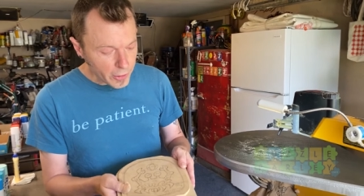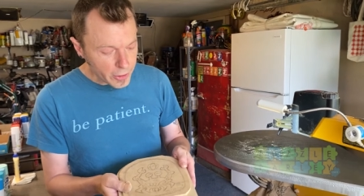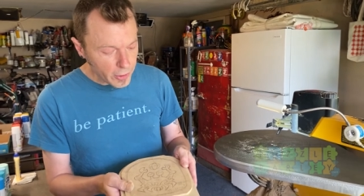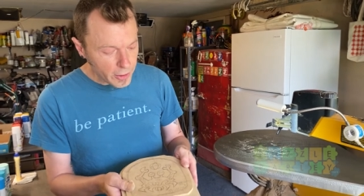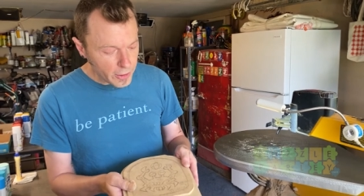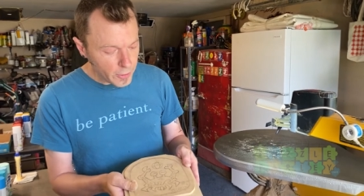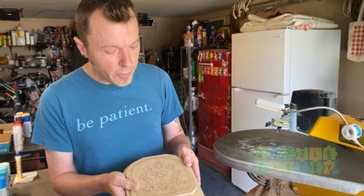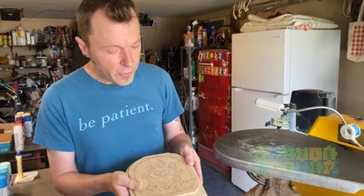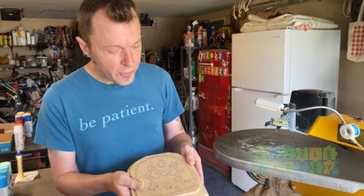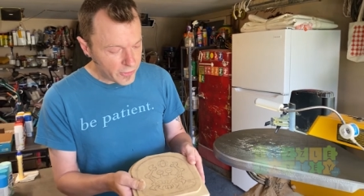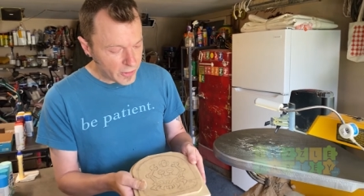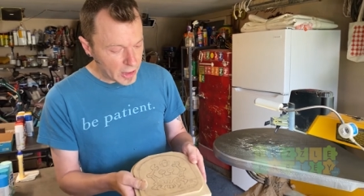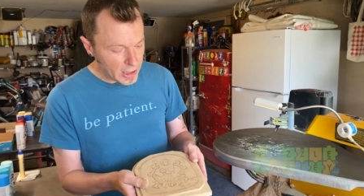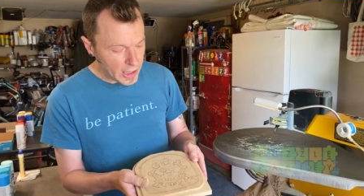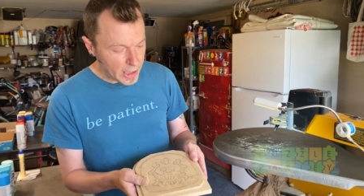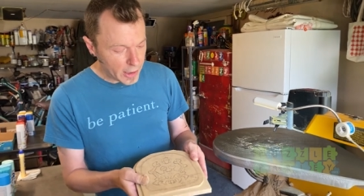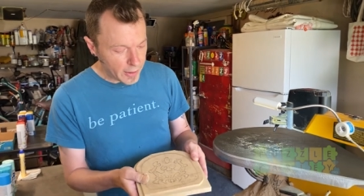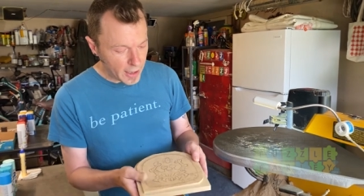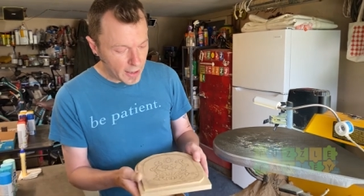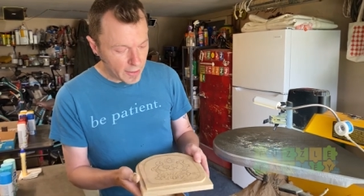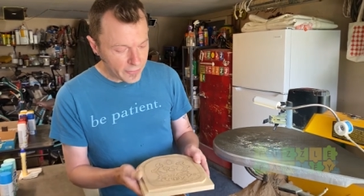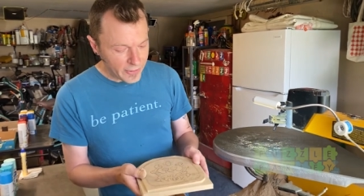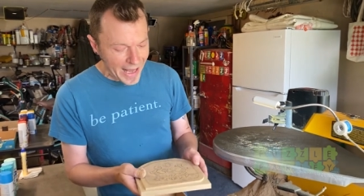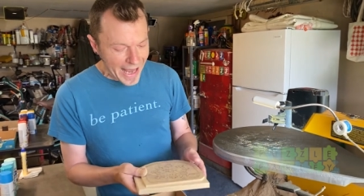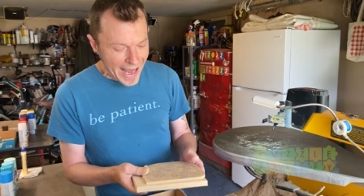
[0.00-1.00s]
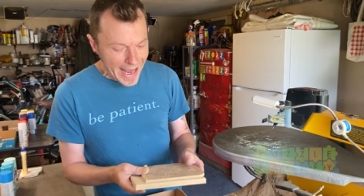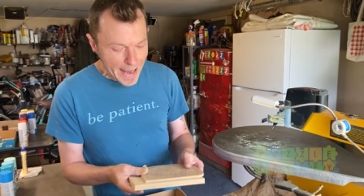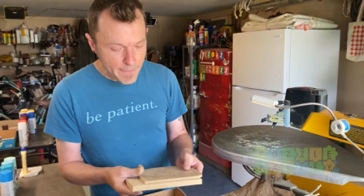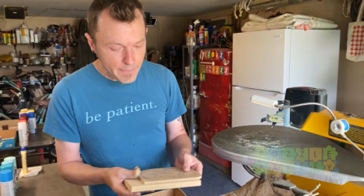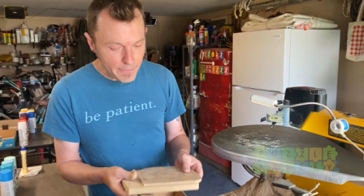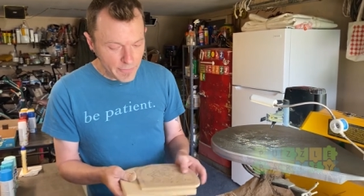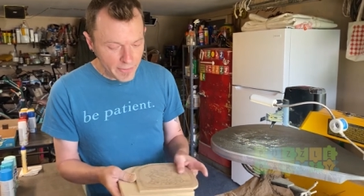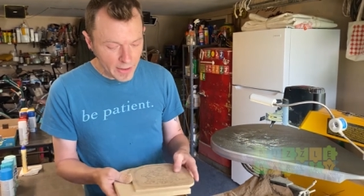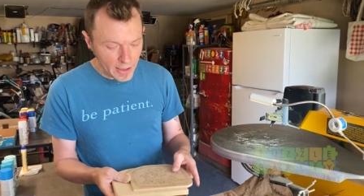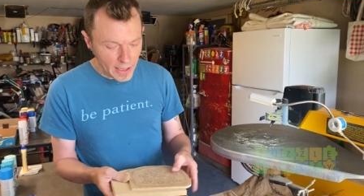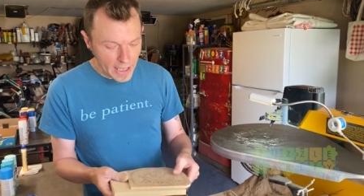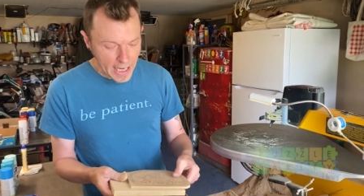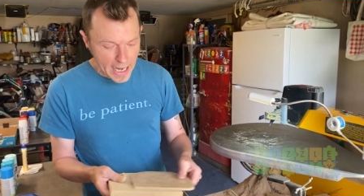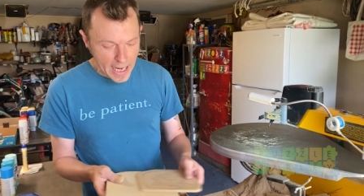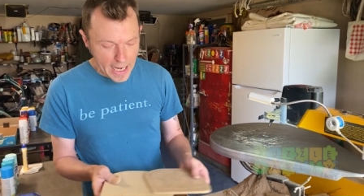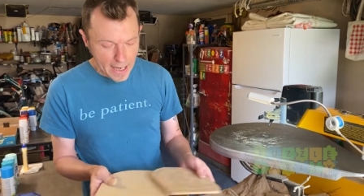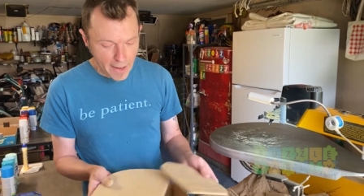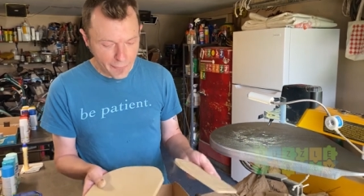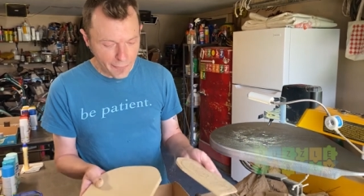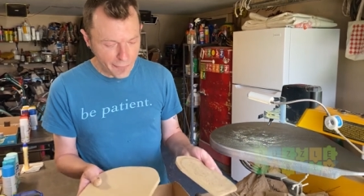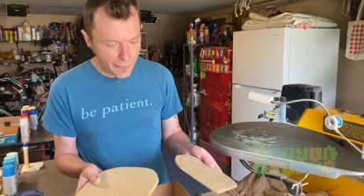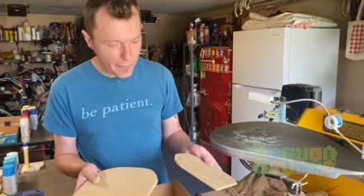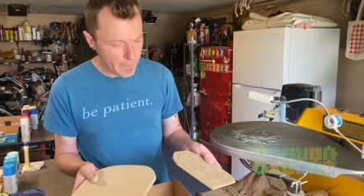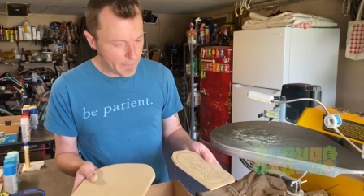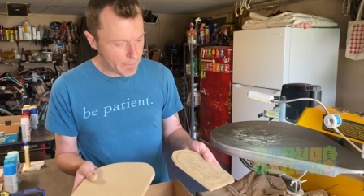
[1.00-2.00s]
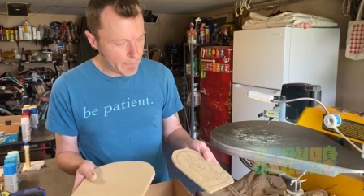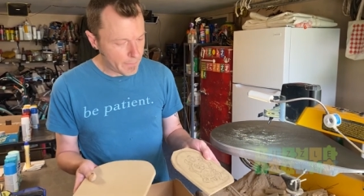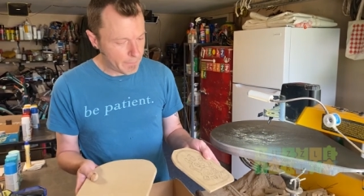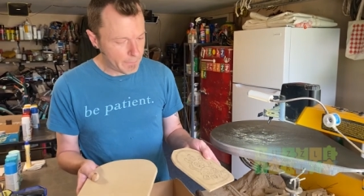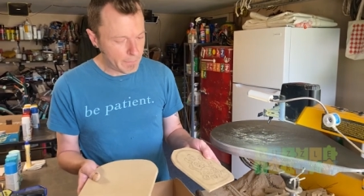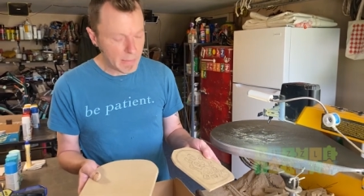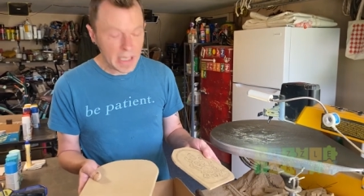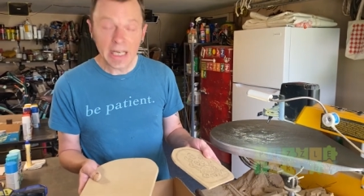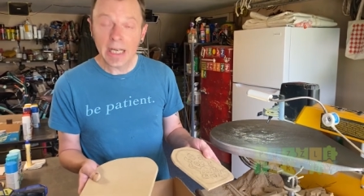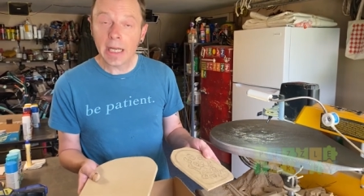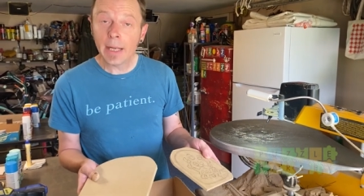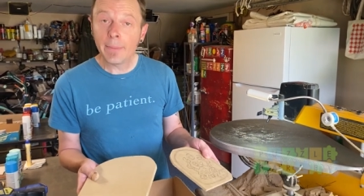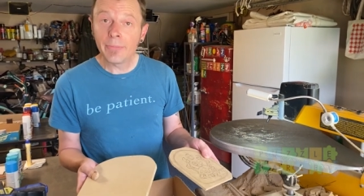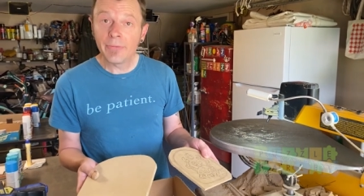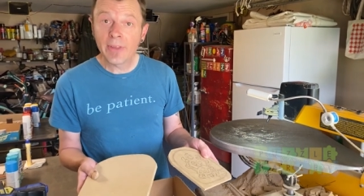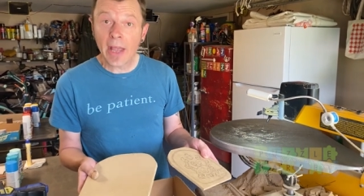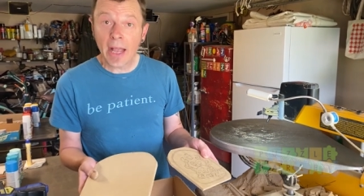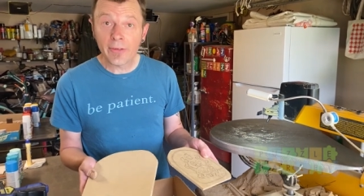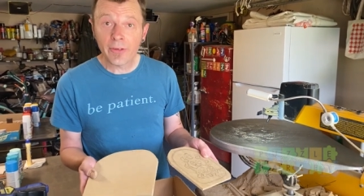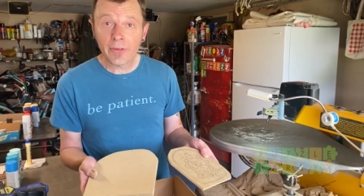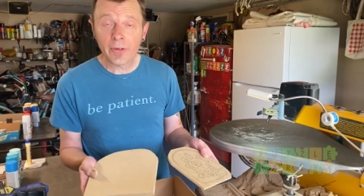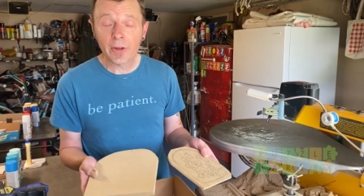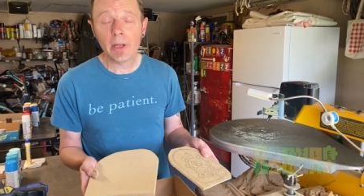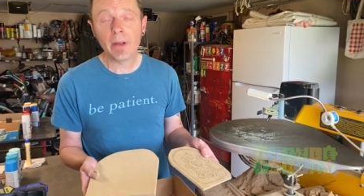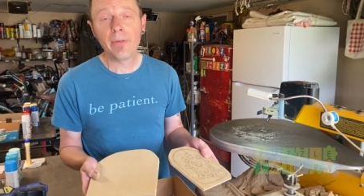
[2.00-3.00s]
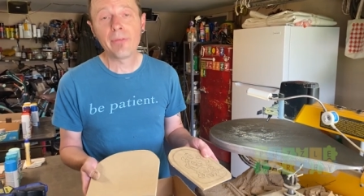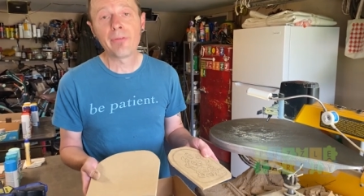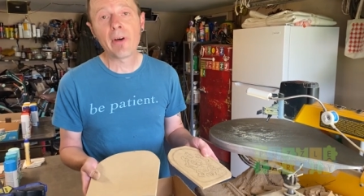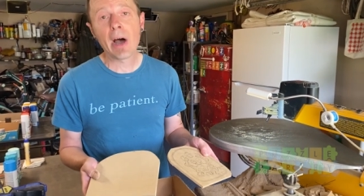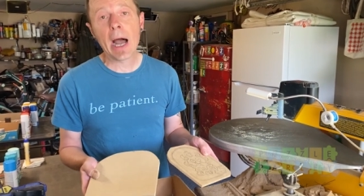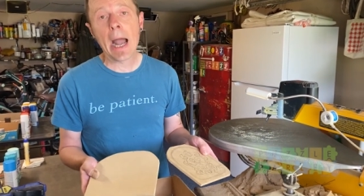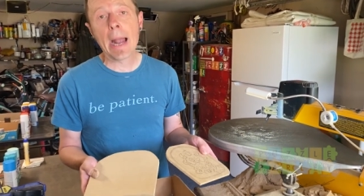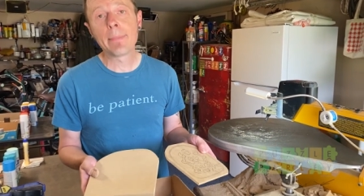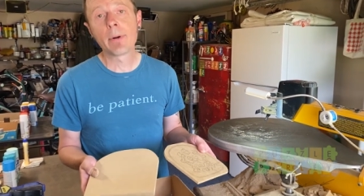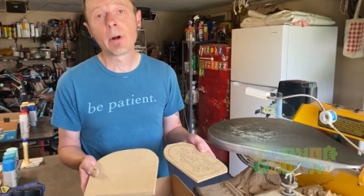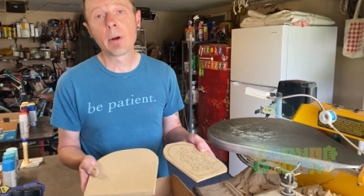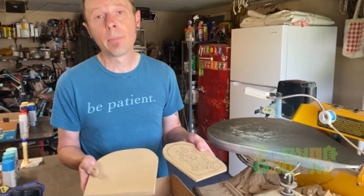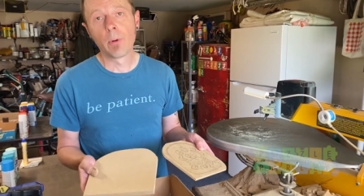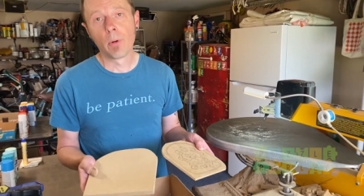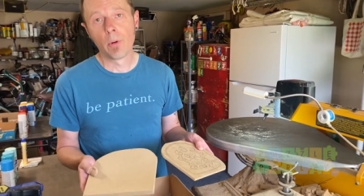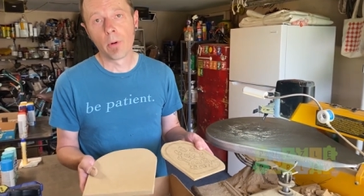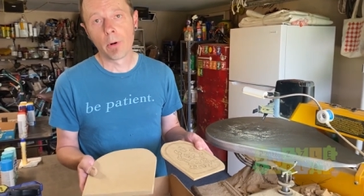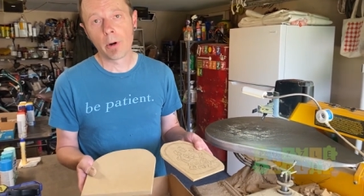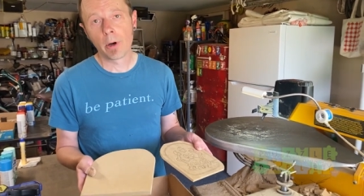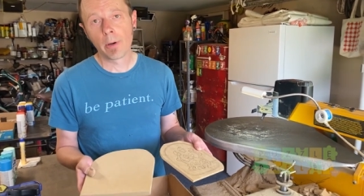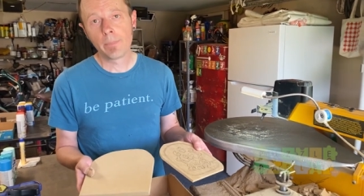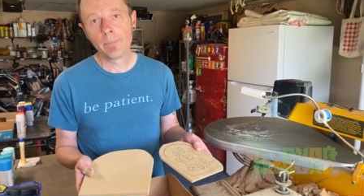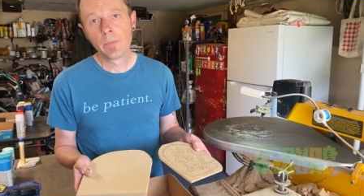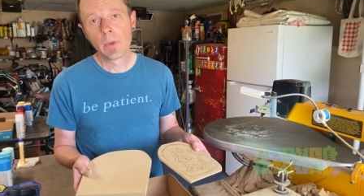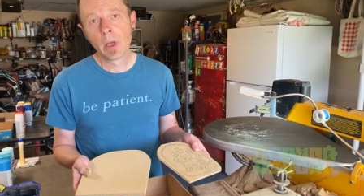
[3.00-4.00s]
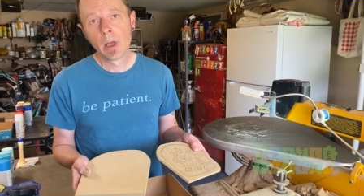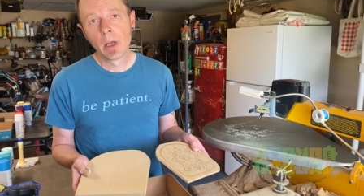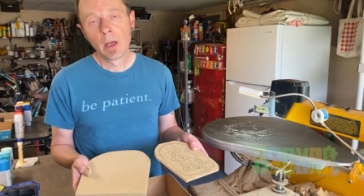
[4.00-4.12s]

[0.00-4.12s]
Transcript: you see here is MDF, medium density fiber board.